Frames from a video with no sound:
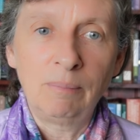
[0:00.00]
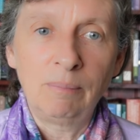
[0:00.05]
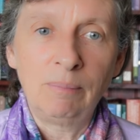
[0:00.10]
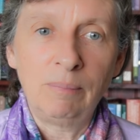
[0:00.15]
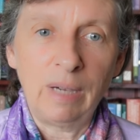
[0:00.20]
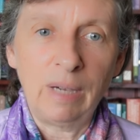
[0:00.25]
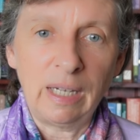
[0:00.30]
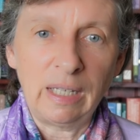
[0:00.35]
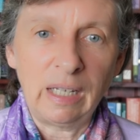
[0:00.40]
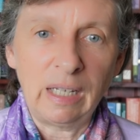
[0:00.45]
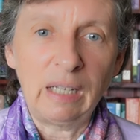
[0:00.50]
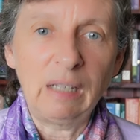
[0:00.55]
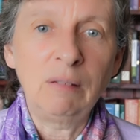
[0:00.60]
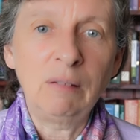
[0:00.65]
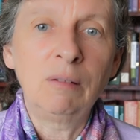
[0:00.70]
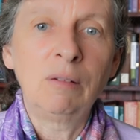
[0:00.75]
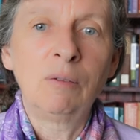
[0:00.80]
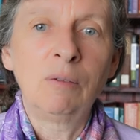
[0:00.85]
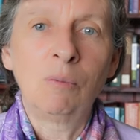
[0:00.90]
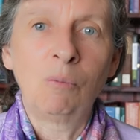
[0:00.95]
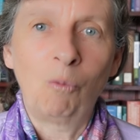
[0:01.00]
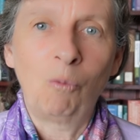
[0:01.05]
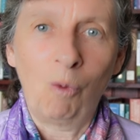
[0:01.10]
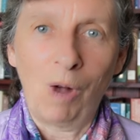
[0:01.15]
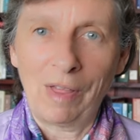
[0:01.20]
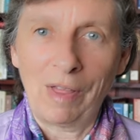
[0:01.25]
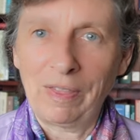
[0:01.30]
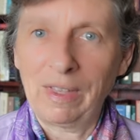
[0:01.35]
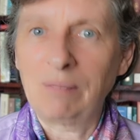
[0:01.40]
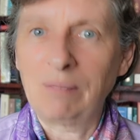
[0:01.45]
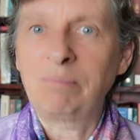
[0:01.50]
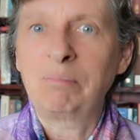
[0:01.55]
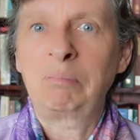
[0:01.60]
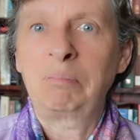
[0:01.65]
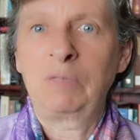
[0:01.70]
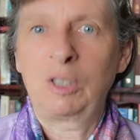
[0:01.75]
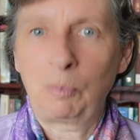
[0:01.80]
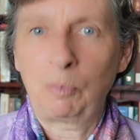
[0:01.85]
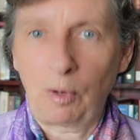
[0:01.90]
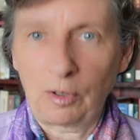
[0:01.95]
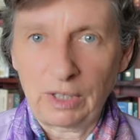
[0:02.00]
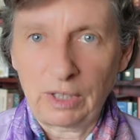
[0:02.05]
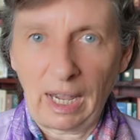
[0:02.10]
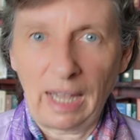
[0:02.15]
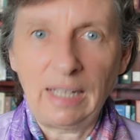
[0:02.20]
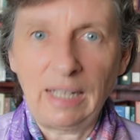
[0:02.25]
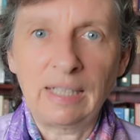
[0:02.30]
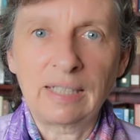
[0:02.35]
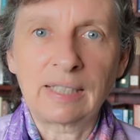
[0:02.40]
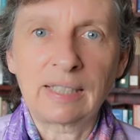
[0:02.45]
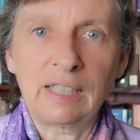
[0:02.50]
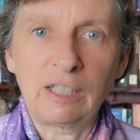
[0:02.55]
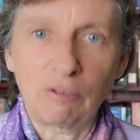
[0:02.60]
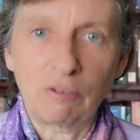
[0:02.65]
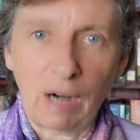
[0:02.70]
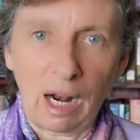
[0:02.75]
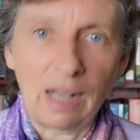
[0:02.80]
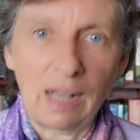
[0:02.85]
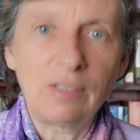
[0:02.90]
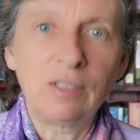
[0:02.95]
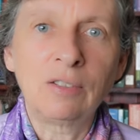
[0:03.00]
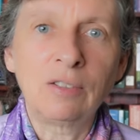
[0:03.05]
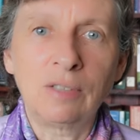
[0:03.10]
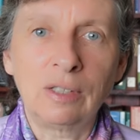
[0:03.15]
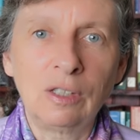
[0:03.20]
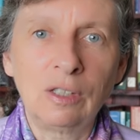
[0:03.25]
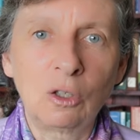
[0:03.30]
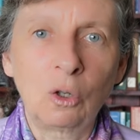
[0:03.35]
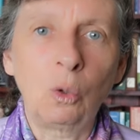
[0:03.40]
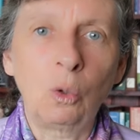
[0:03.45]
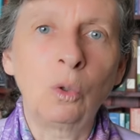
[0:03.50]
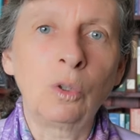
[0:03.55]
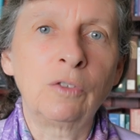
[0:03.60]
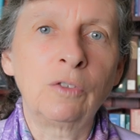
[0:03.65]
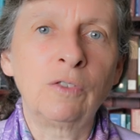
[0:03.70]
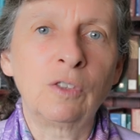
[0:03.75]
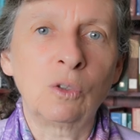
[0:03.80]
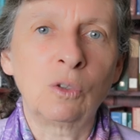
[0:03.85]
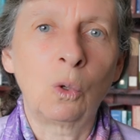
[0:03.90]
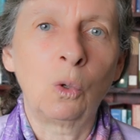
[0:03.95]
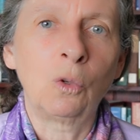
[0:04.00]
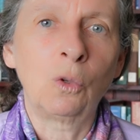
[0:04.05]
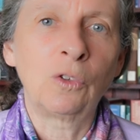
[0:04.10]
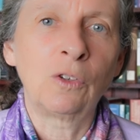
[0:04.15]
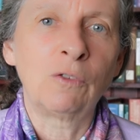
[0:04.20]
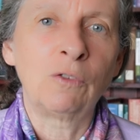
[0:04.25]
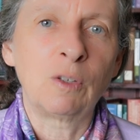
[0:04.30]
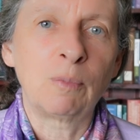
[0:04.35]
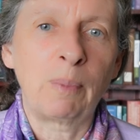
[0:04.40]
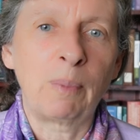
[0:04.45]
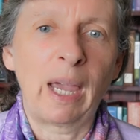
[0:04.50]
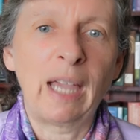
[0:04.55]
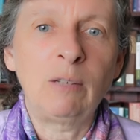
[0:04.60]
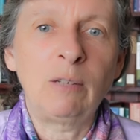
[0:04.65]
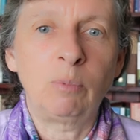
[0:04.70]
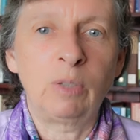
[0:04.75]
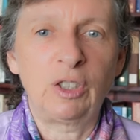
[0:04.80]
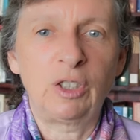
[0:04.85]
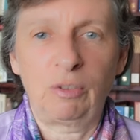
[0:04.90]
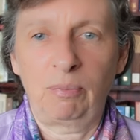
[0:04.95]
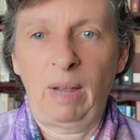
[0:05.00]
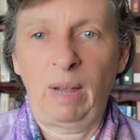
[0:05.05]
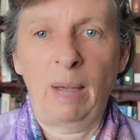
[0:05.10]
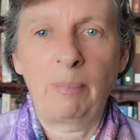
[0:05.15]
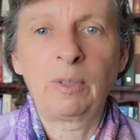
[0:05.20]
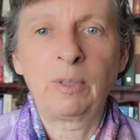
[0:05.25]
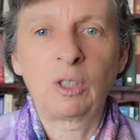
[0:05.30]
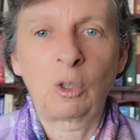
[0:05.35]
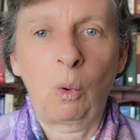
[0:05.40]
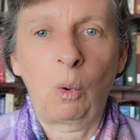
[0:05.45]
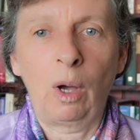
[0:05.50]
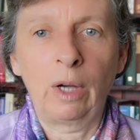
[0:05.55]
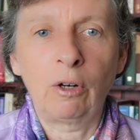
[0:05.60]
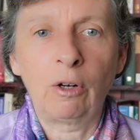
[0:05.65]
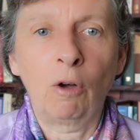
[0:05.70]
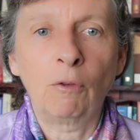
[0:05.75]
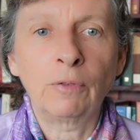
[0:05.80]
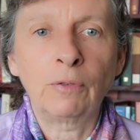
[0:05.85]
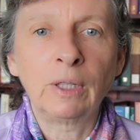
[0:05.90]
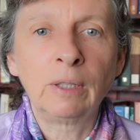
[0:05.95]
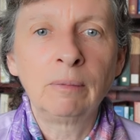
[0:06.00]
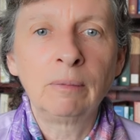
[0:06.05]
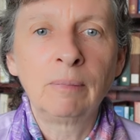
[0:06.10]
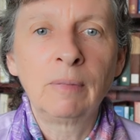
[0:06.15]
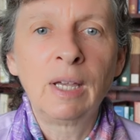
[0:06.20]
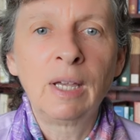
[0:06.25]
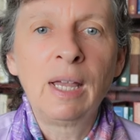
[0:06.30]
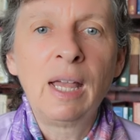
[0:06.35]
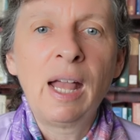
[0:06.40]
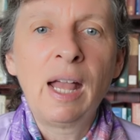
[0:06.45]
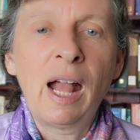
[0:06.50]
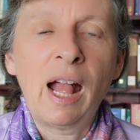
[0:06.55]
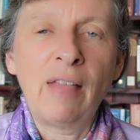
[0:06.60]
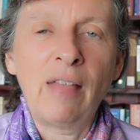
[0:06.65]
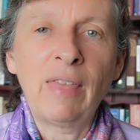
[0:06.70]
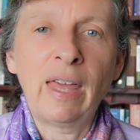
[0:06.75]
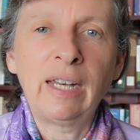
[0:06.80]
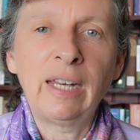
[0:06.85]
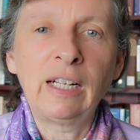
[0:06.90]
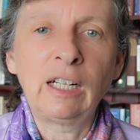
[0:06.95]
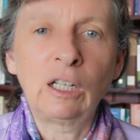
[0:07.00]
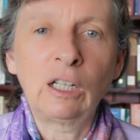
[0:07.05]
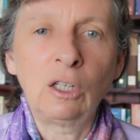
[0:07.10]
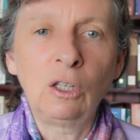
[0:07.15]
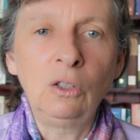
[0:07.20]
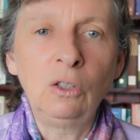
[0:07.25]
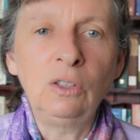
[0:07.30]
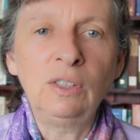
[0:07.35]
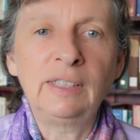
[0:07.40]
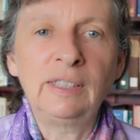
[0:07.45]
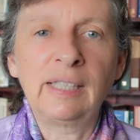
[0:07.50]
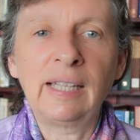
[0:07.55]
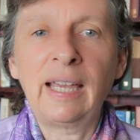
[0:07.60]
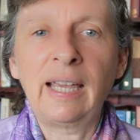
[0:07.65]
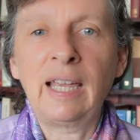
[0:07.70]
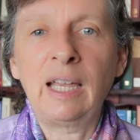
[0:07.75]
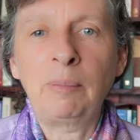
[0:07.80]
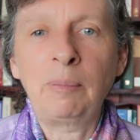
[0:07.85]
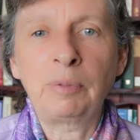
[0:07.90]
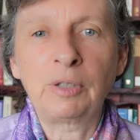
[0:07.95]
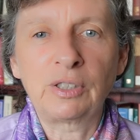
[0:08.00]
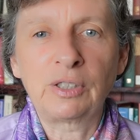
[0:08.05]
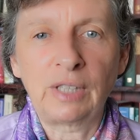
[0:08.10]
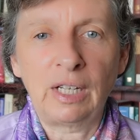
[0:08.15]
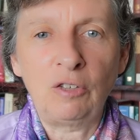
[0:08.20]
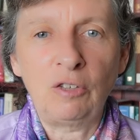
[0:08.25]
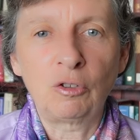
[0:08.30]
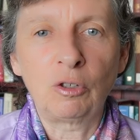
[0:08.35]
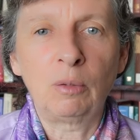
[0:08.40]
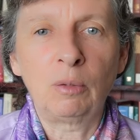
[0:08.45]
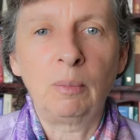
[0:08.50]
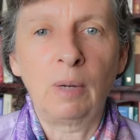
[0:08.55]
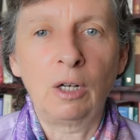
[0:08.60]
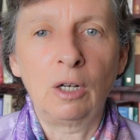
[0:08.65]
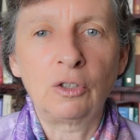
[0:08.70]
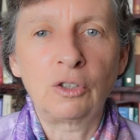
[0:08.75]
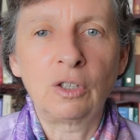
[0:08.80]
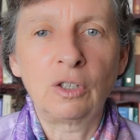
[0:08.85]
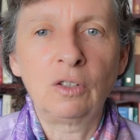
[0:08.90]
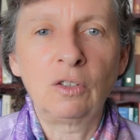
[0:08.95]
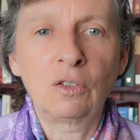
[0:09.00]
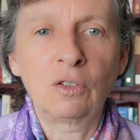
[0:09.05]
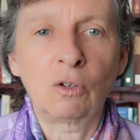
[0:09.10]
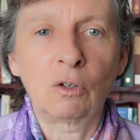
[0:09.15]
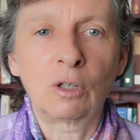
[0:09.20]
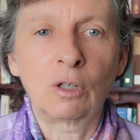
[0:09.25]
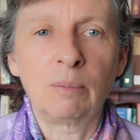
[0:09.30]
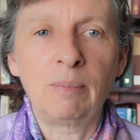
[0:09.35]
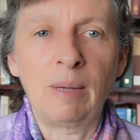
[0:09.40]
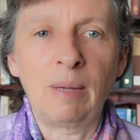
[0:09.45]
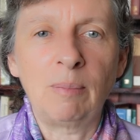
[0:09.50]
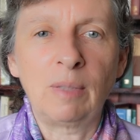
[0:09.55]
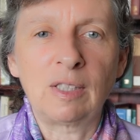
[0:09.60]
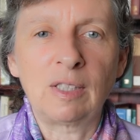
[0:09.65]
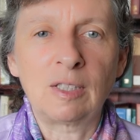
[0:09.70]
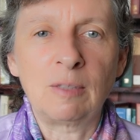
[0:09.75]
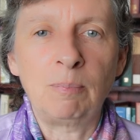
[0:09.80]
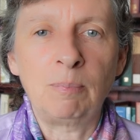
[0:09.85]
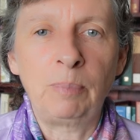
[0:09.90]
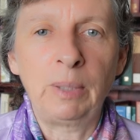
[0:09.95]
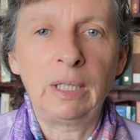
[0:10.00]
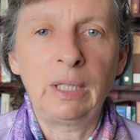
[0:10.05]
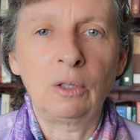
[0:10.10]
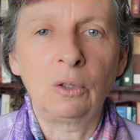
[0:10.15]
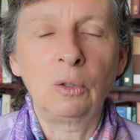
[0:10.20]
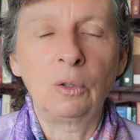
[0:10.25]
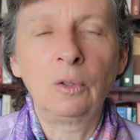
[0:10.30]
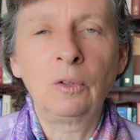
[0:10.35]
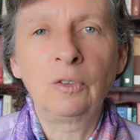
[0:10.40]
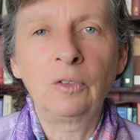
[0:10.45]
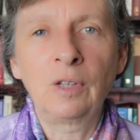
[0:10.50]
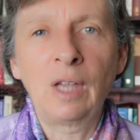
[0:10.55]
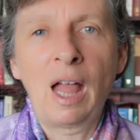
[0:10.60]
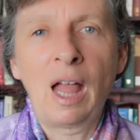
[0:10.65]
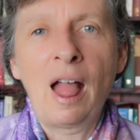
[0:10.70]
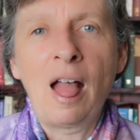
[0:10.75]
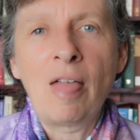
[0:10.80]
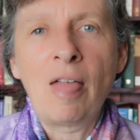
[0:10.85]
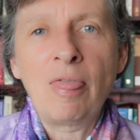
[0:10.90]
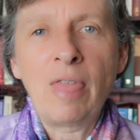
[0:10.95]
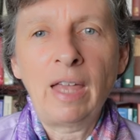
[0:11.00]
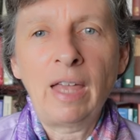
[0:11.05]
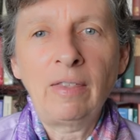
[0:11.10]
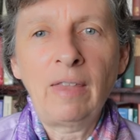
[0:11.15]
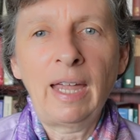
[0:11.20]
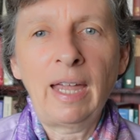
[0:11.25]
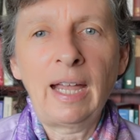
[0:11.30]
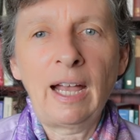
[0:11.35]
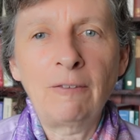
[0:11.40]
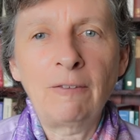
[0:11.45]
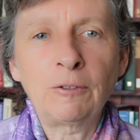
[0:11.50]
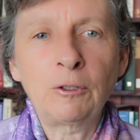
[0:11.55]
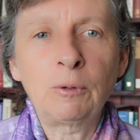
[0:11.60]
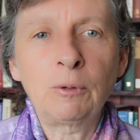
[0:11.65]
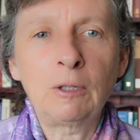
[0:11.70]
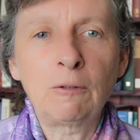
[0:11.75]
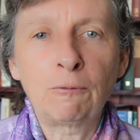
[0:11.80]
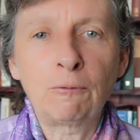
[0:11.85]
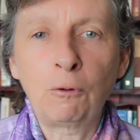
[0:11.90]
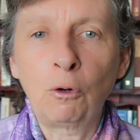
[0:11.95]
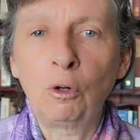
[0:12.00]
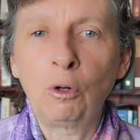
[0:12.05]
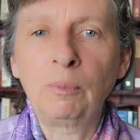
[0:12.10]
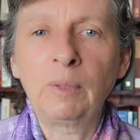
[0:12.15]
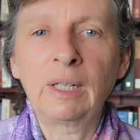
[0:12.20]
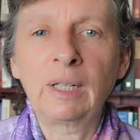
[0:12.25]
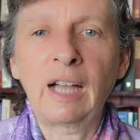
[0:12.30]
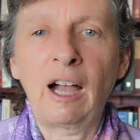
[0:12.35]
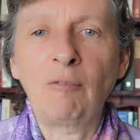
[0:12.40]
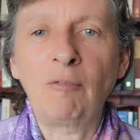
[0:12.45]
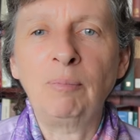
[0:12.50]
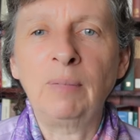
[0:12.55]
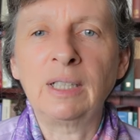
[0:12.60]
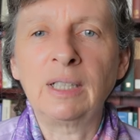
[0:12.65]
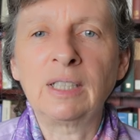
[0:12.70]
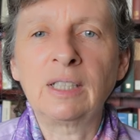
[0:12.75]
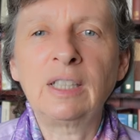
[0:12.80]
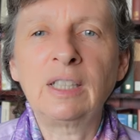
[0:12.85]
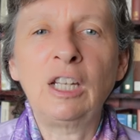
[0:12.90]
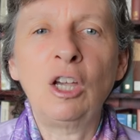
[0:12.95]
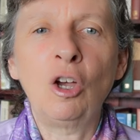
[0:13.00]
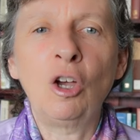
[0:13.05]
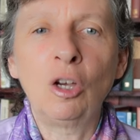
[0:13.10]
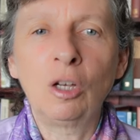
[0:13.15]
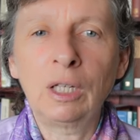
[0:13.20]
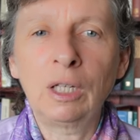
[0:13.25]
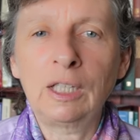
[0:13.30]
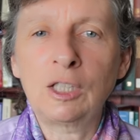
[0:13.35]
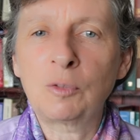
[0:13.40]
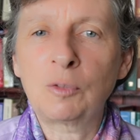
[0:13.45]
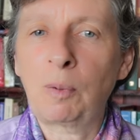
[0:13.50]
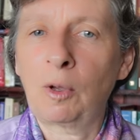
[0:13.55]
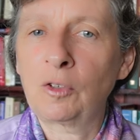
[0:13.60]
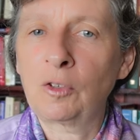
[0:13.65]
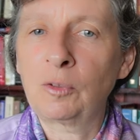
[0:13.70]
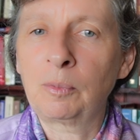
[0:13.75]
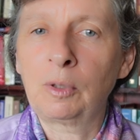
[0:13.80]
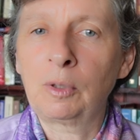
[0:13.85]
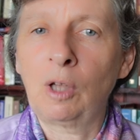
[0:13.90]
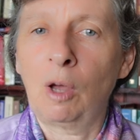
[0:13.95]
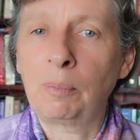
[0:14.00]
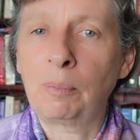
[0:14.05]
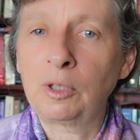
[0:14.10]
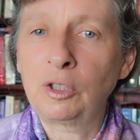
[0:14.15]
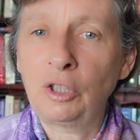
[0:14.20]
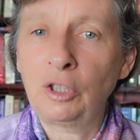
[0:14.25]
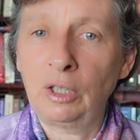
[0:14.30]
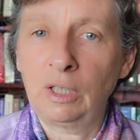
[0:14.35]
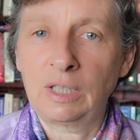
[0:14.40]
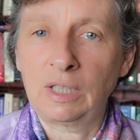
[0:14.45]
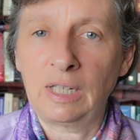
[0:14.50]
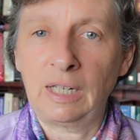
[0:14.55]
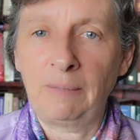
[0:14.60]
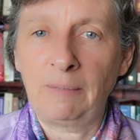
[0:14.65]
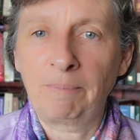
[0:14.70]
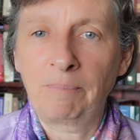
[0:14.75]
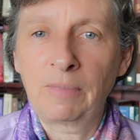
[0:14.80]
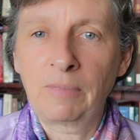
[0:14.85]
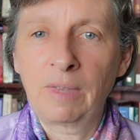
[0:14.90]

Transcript: meaning one that spontaneously arises in the course of debate, which happens quite often, and that includes their procedural motions or amendments to bills, then they have to inform the government at the earliest possible opportunity.